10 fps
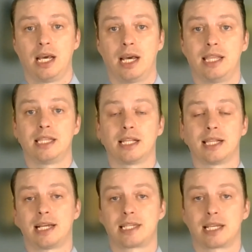And then the
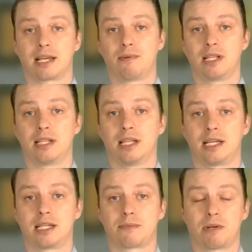last thing I really
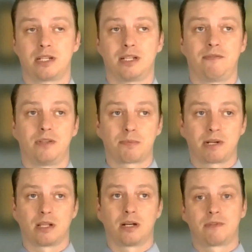like, especially if you spend
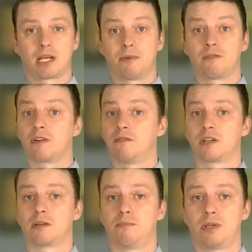a lot of time in front of a
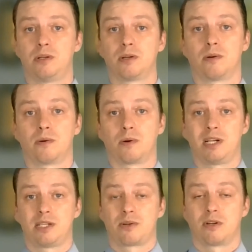computer or any
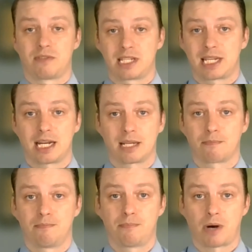sort of static
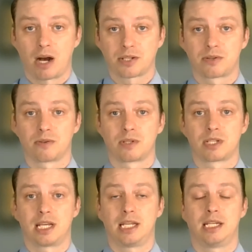postural
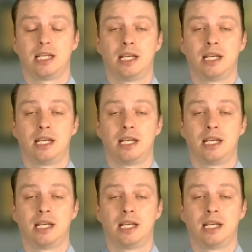state,